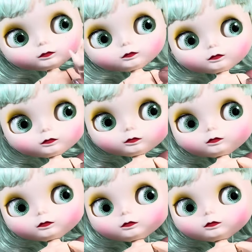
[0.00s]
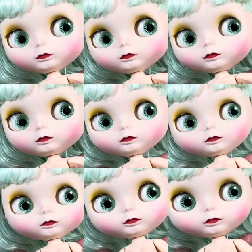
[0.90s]
She can move at the
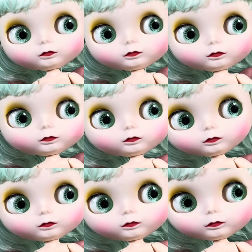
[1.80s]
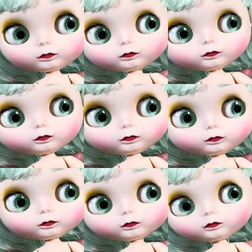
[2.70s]
shoulder out and
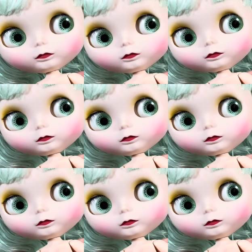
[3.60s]
over, and then